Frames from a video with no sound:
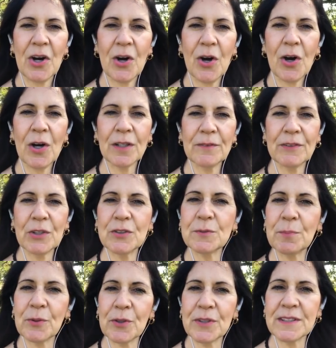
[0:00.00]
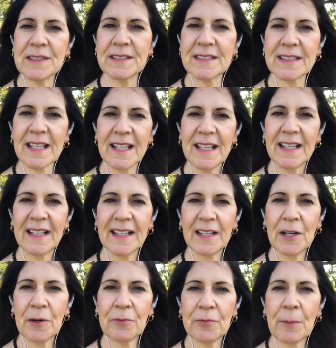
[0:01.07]
all of those burdens
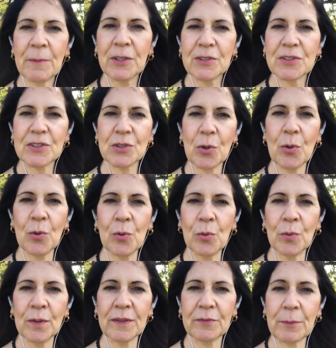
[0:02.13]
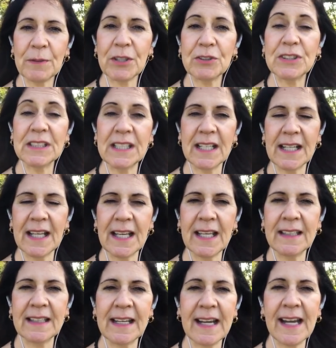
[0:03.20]
uh, from their soul, from their
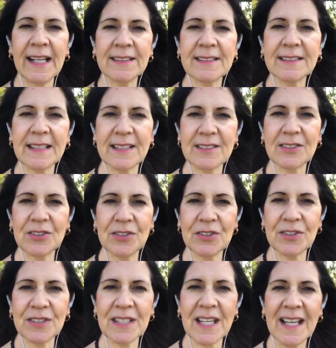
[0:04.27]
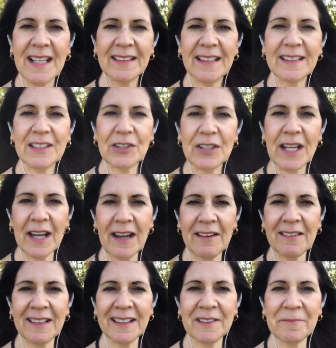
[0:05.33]
DNA, their ancestors, that they're
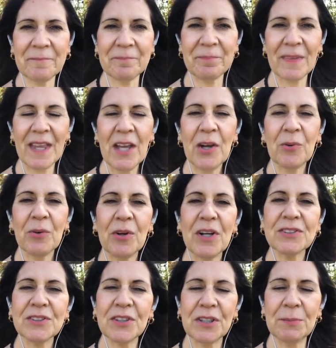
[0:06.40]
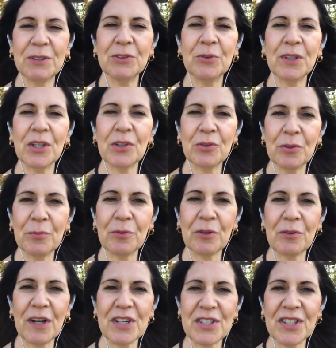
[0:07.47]
carrying. We're also going to be doing a group
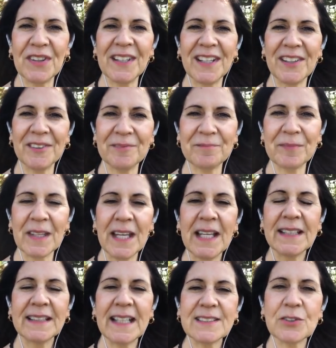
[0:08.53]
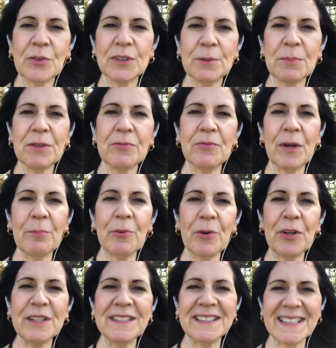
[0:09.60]
regression there. That's going to be
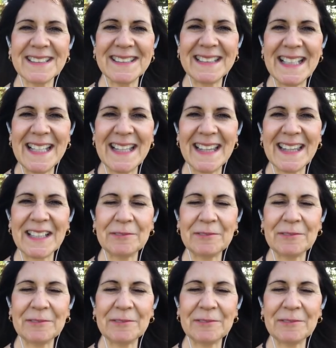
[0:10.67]
February 16th.